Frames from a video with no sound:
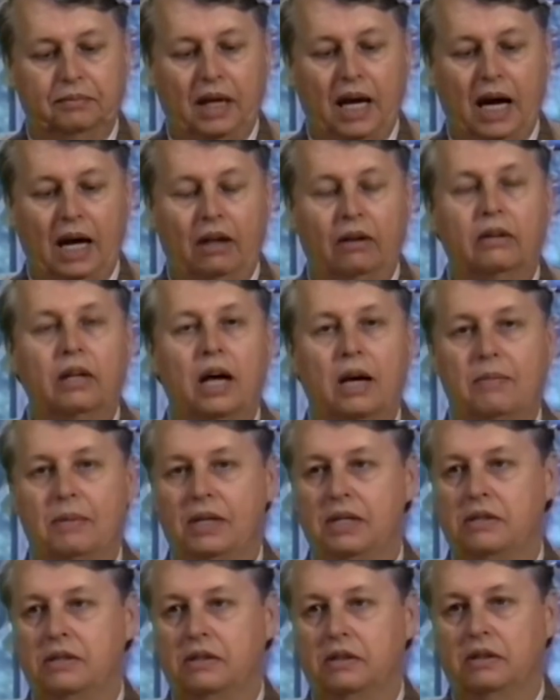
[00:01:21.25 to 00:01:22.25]

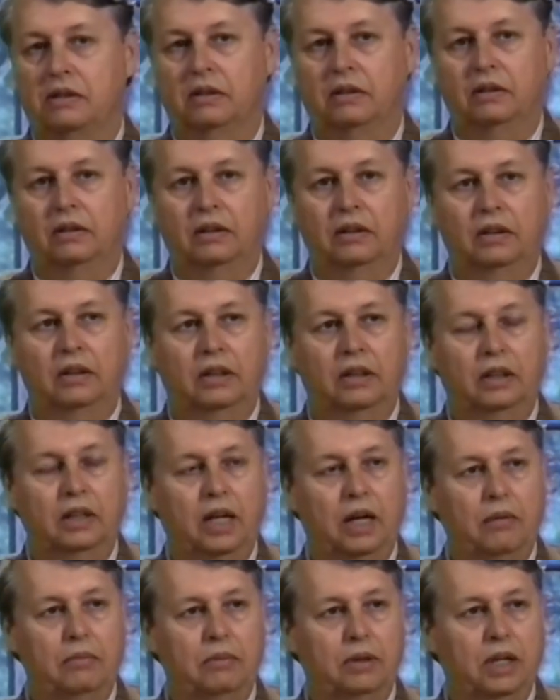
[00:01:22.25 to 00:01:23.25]
alchemist
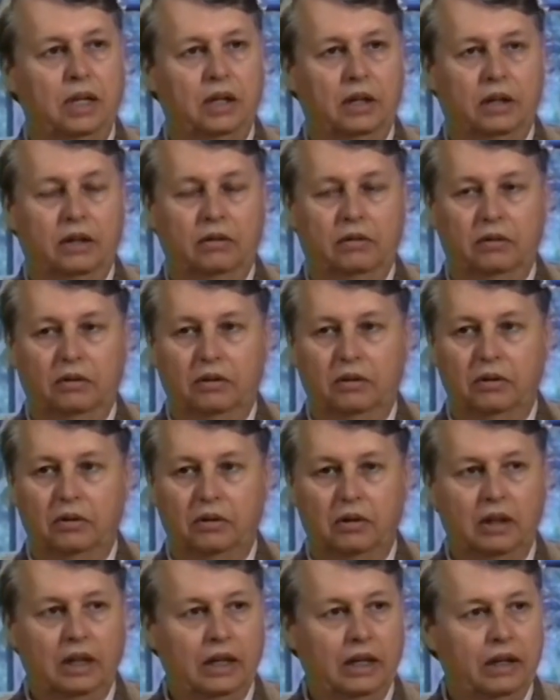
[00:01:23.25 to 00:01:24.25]
named uh,
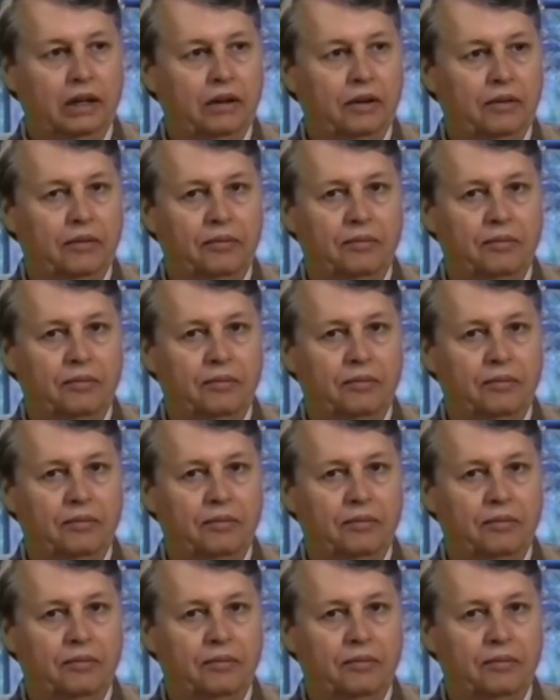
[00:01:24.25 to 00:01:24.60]
Kekulé,